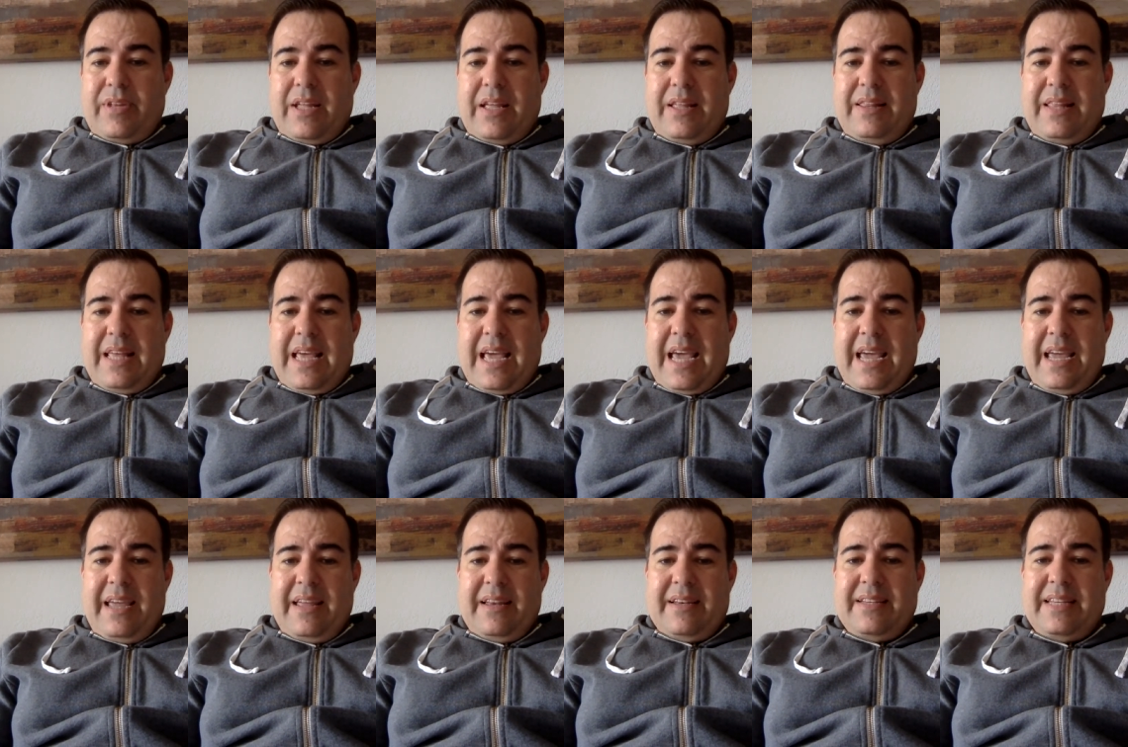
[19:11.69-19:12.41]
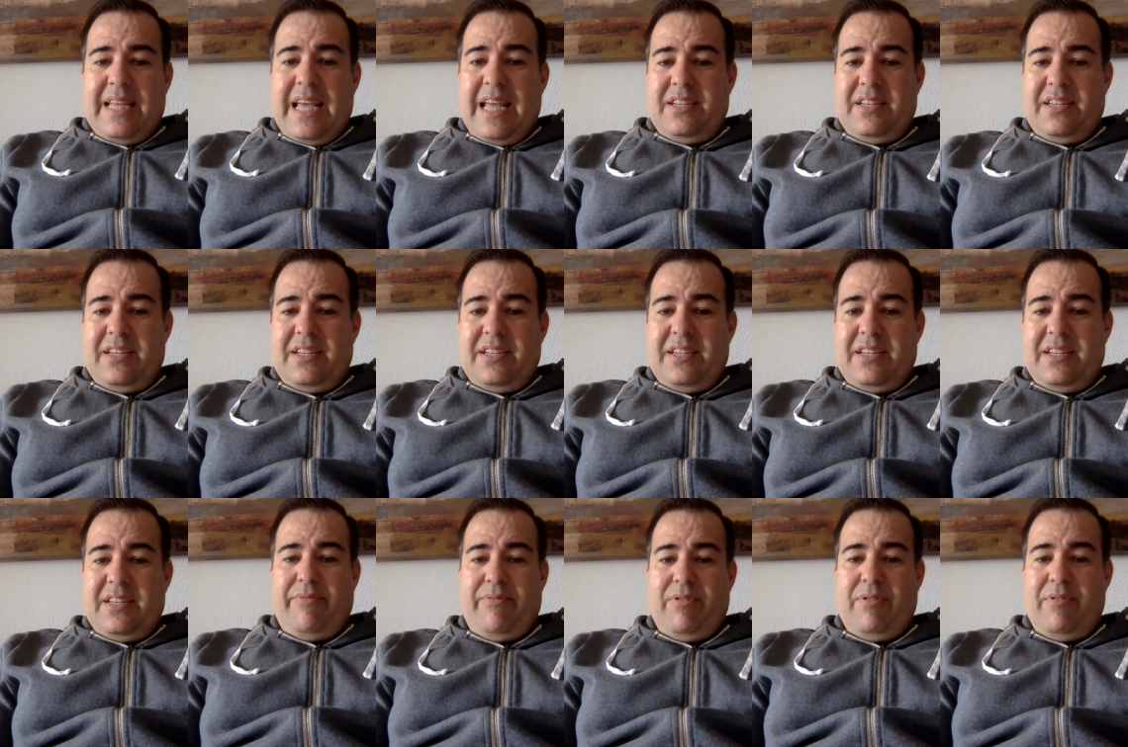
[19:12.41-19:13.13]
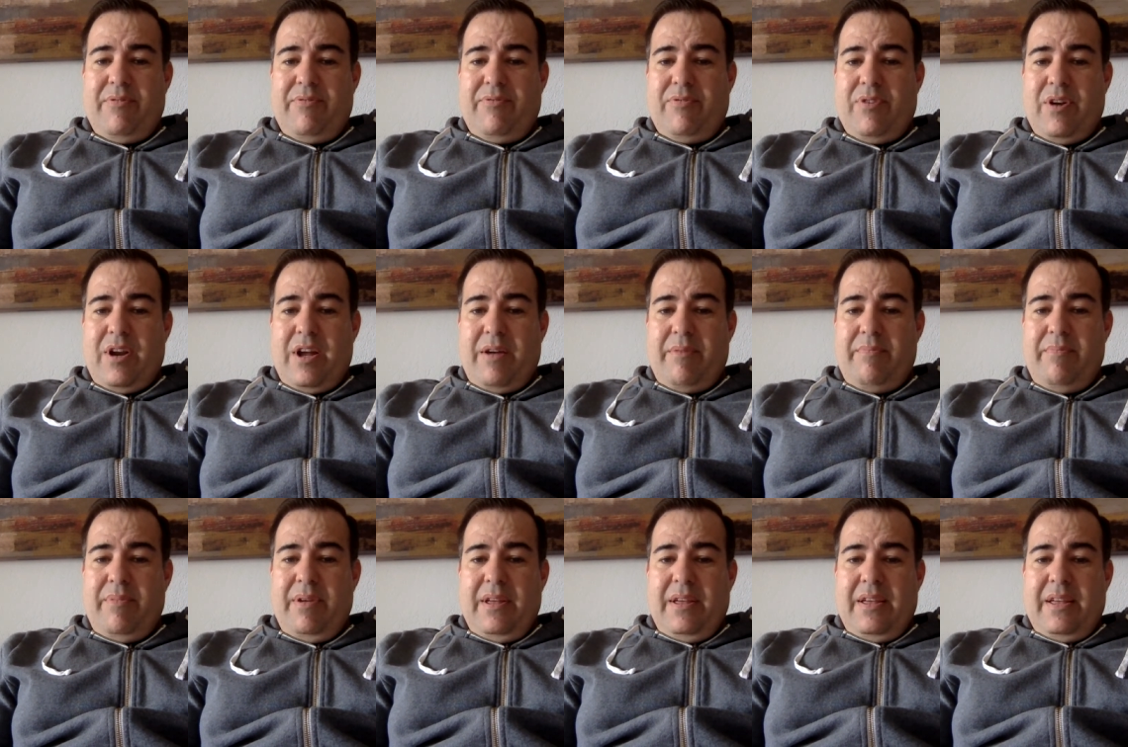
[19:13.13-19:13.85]
They tend to suffer
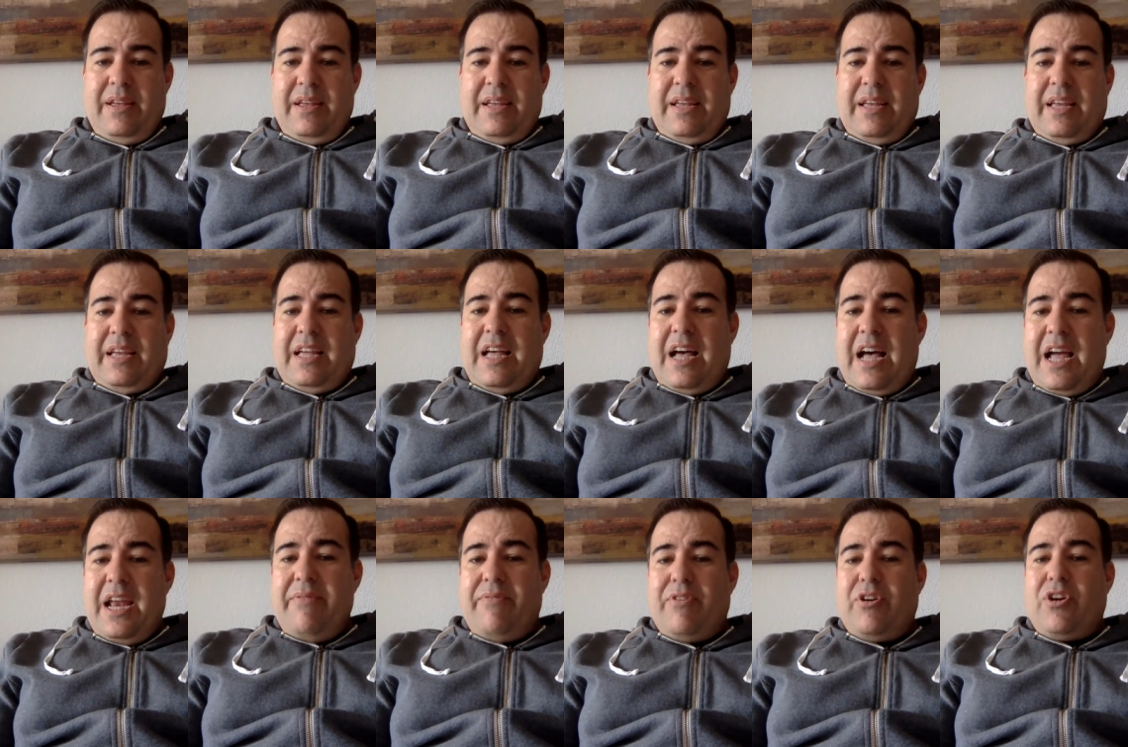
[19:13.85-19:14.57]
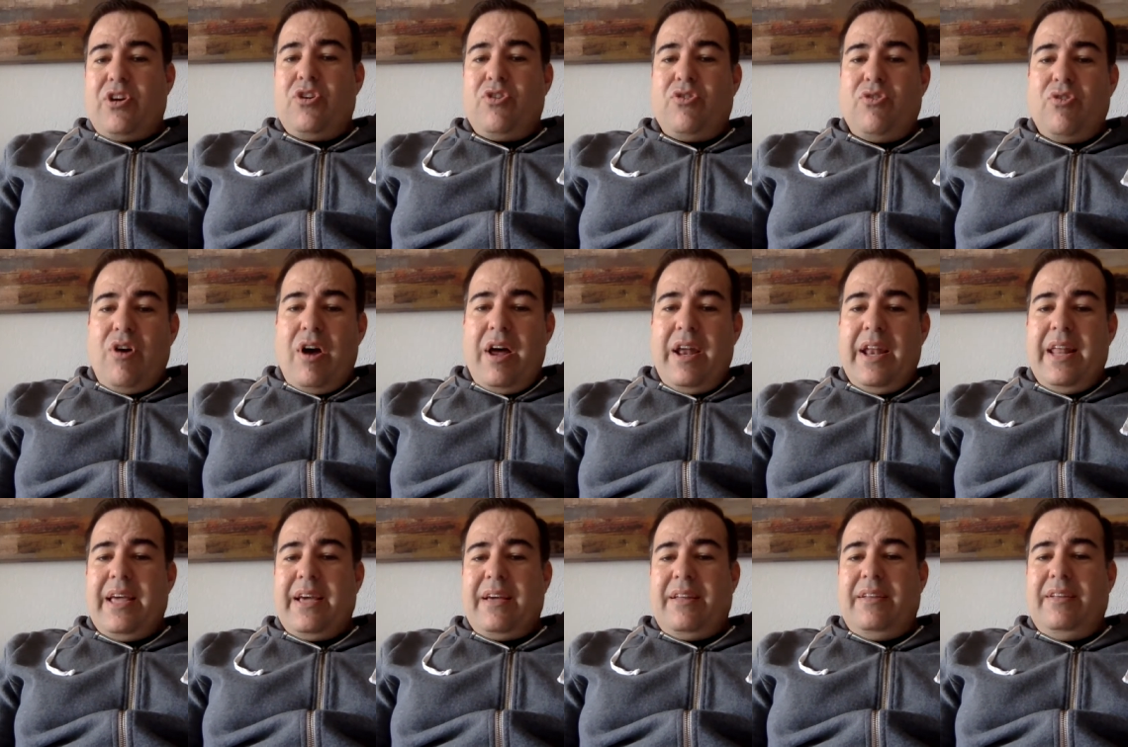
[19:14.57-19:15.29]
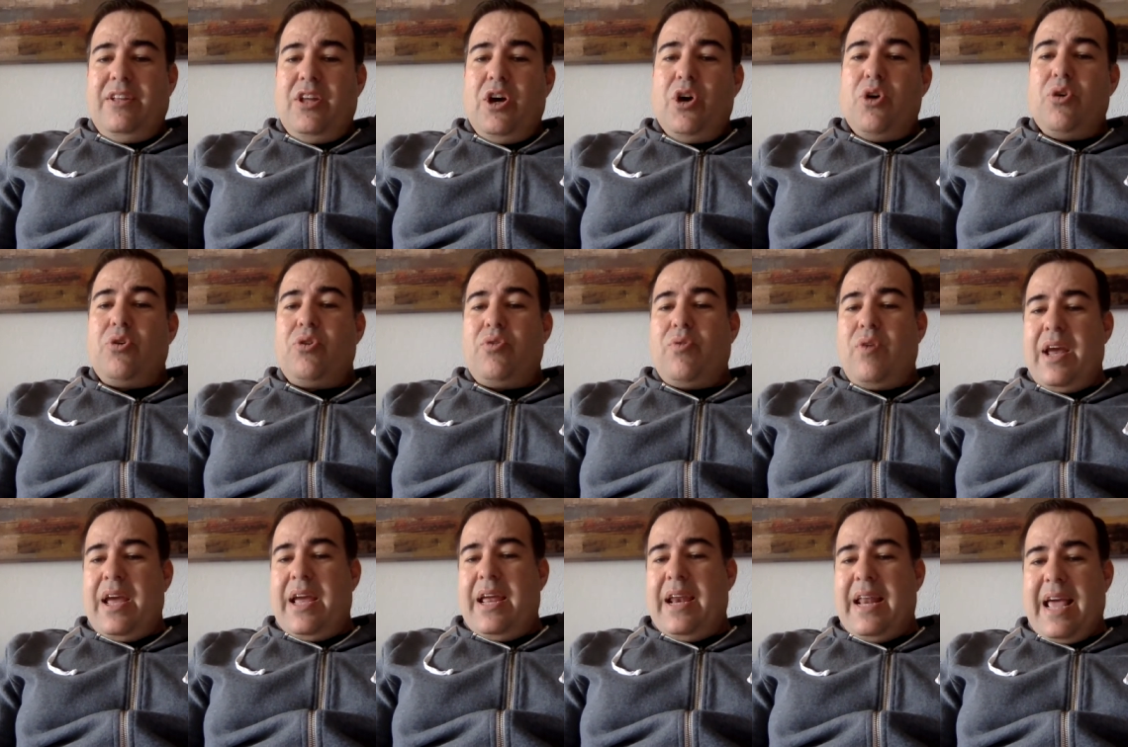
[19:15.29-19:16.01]
from kind of a chronic
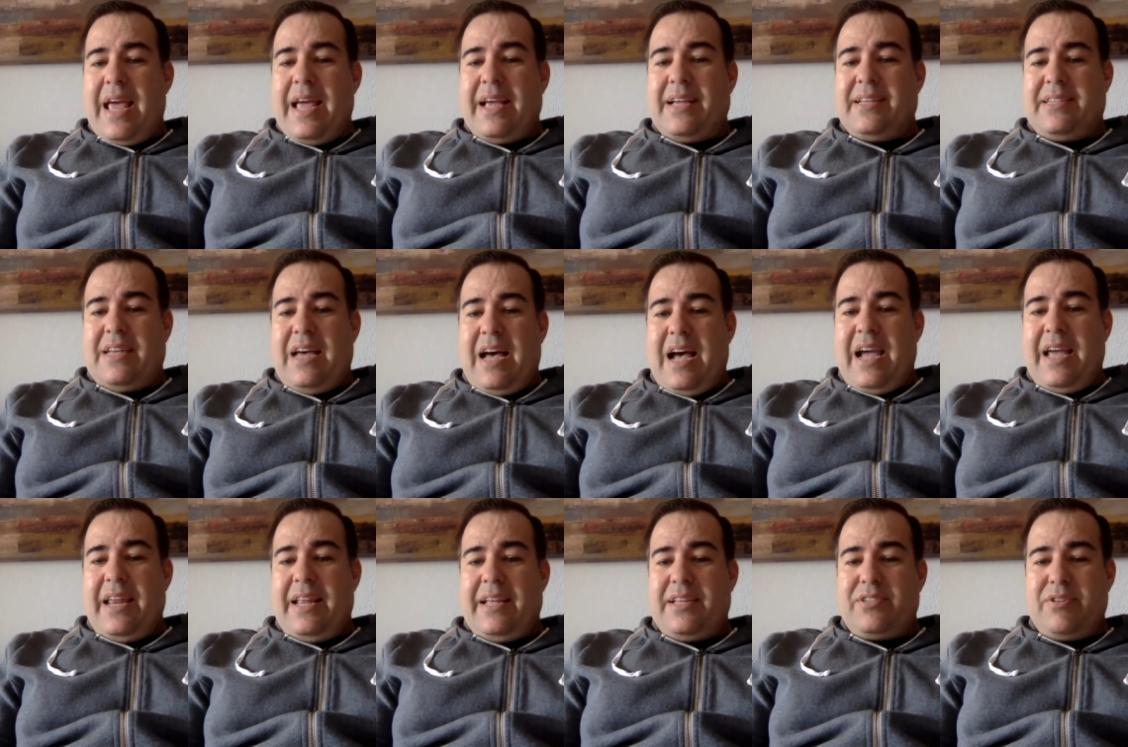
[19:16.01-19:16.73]
low-grade anxiety.